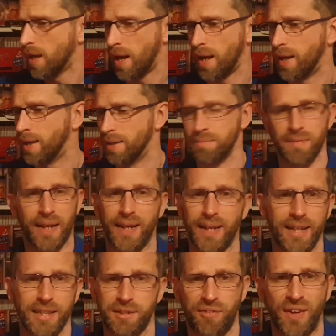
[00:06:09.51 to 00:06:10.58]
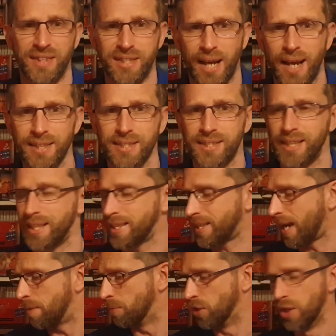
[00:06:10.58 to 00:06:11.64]
It is
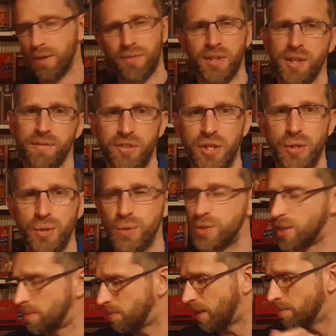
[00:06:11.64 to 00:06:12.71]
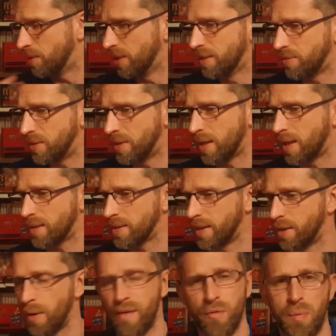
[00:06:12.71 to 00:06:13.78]
fantastic. I'm loving the views. I'm loving that
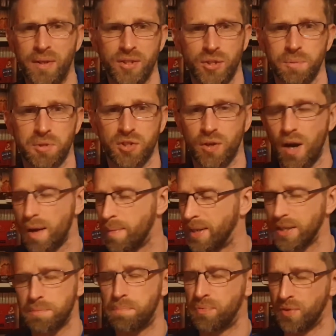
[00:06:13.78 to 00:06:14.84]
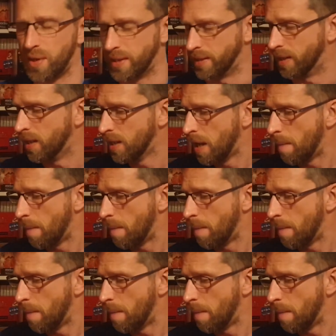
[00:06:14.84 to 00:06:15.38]
everybody's subscribing. It's brilliant.